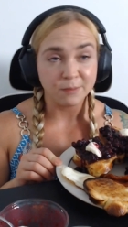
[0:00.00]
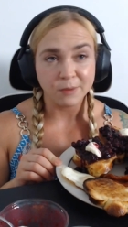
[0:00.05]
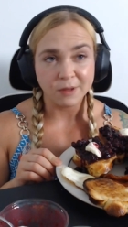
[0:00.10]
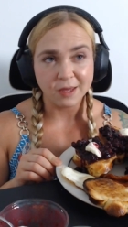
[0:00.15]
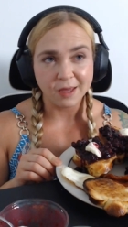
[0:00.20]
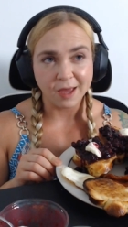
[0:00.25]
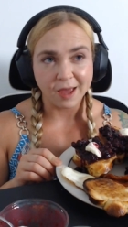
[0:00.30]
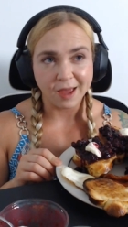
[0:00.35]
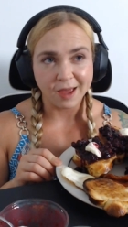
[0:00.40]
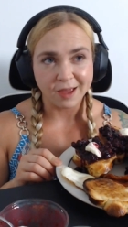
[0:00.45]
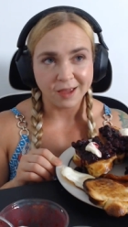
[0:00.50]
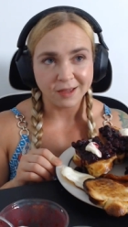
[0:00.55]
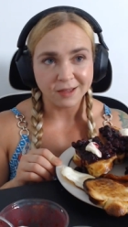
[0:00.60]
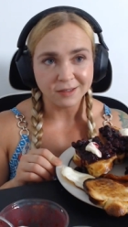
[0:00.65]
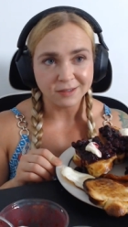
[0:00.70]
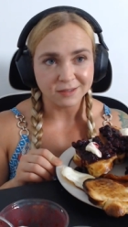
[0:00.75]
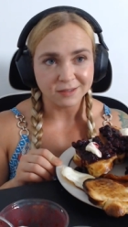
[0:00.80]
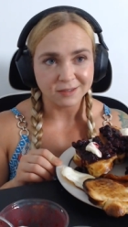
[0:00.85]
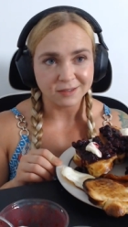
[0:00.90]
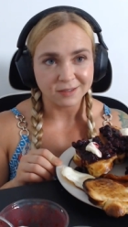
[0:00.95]
the
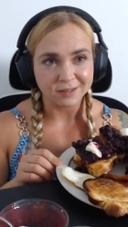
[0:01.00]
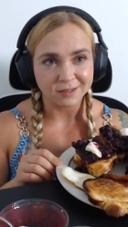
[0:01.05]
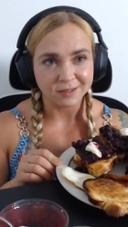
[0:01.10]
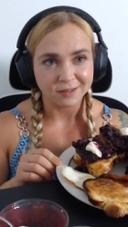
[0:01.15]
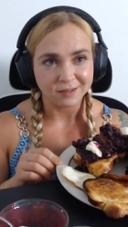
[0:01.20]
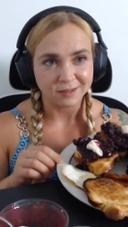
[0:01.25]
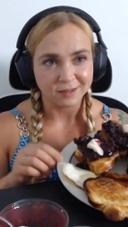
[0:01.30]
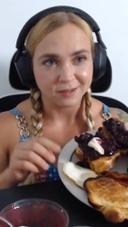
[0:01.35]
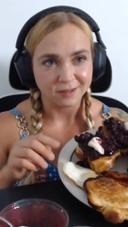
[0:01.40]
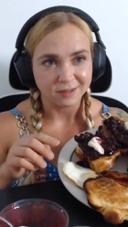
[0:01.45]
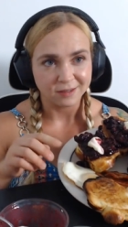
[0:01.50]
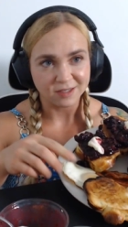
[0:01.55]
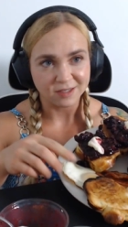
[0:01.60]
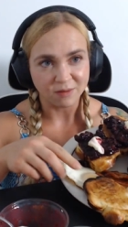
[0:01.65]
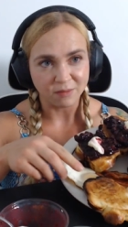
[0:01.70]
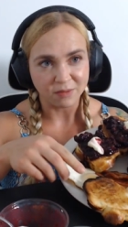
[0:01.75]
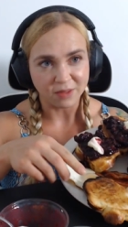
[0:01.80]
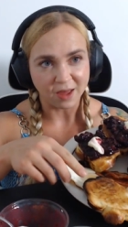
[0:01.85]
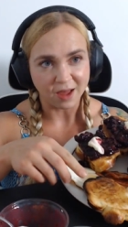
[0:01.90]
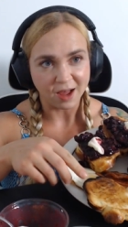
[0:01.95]
eggs,
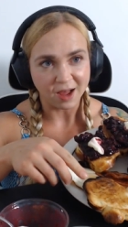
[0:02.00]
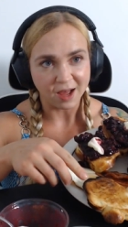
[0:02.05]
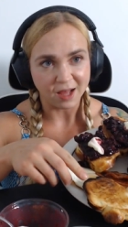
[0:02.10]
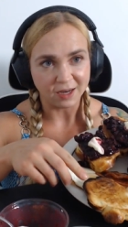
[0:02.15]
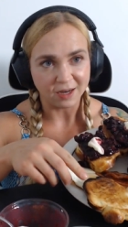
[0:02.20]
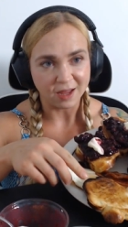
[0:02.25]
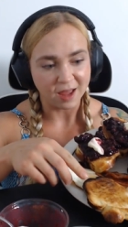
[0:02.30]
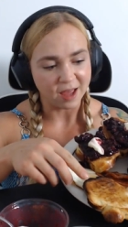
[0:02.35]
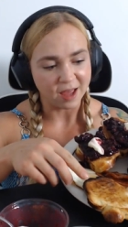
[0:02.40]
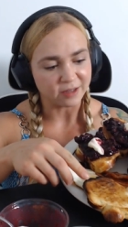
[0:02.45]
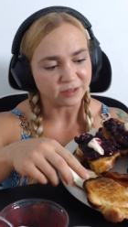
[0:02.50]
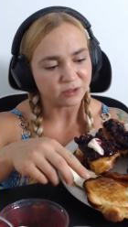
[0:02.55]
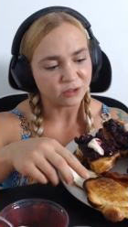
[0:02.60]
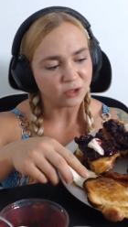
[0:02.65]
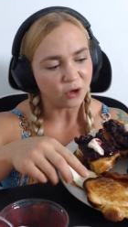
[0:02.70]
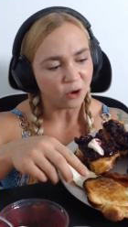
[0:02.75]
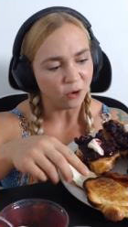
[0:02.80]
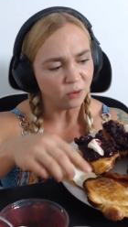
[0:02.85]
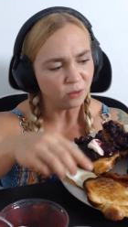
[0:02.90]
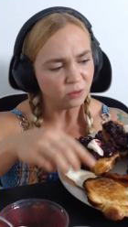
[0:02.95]
some of the challah as
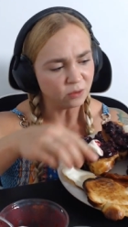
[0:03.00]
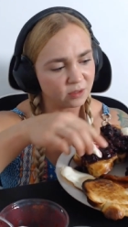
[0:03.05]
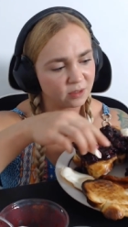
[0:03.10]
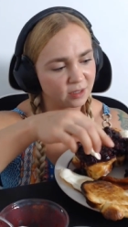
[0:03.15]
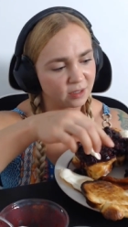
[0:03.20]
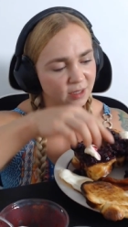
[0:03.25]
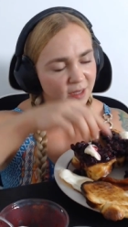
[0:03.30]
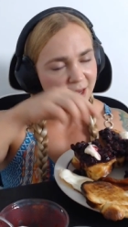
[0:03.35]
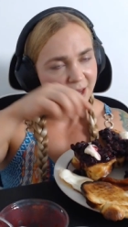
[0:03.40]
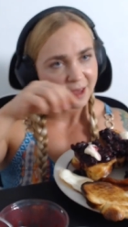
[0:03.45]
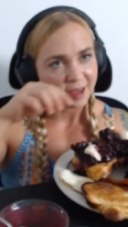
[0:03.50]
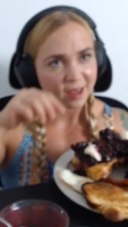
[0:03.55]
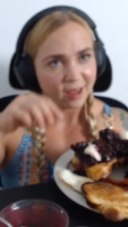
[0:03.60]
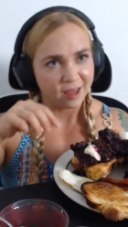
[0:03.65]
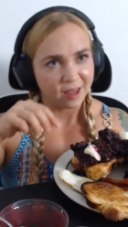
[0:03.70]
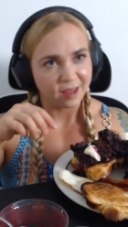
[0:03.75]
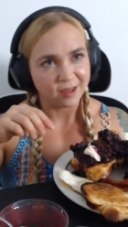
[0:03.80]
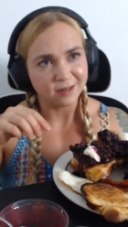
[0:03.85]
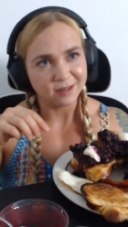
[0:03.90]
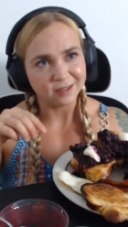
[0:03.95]
toast,
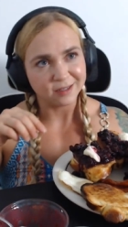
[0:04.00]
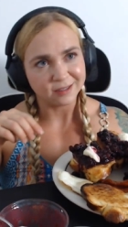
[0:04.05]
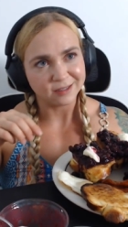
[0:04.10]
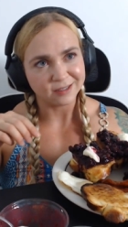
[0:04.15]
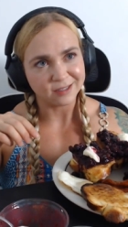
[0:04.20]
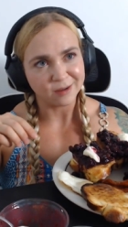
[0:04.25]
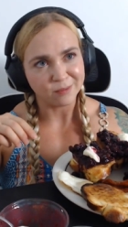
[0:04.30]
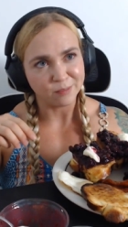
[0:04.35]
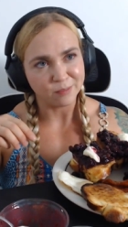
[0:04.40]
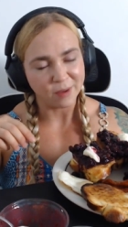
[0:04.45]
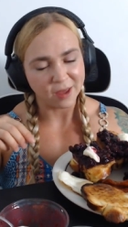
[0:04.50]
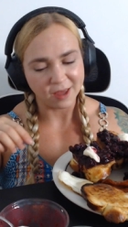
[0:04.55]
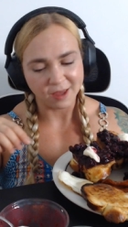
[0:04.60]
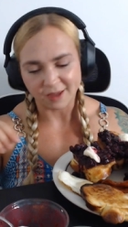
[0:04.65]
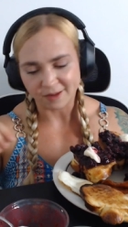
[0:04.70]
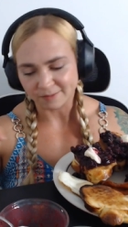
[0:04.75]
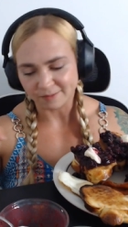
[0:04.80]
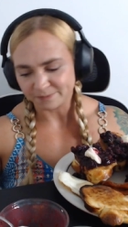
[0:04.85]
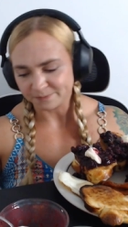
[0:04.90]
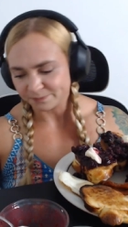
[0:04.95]
and some
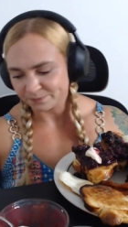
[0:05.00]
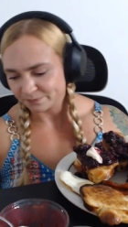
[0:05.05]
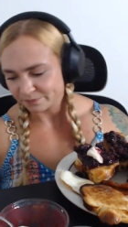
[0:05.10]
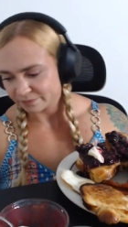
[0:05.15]
bacon.